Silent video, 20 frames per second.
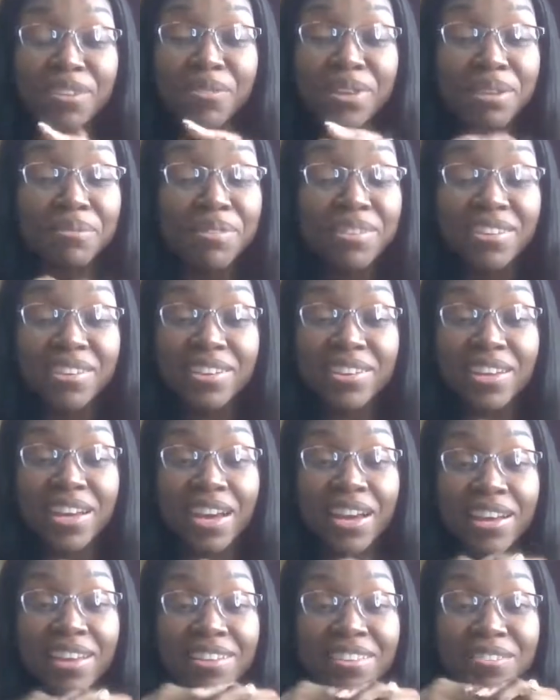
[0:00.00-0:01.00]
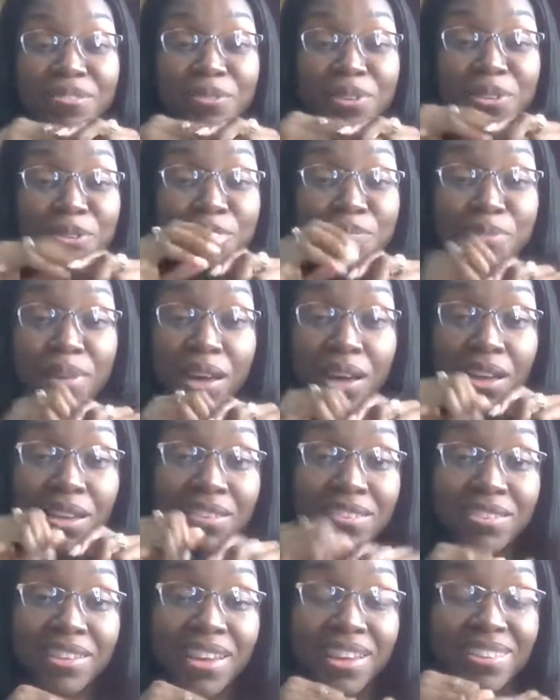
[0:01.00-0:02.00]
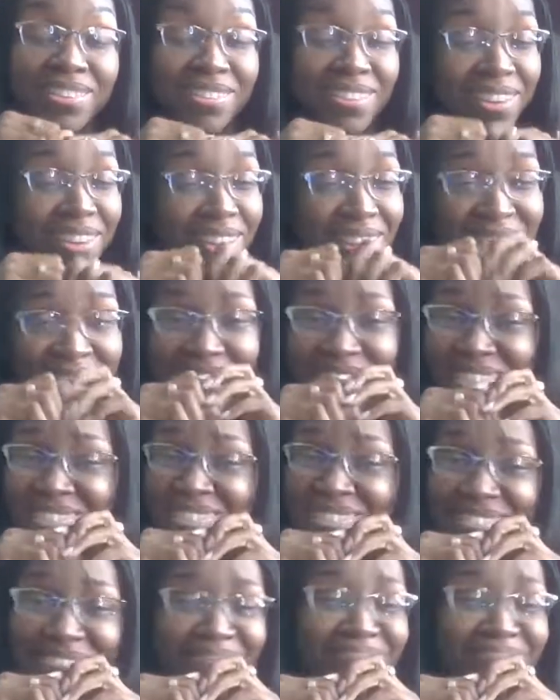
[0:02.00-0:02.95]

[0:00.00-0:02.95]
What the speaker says: Well, let me tell you guys, when you pass that test,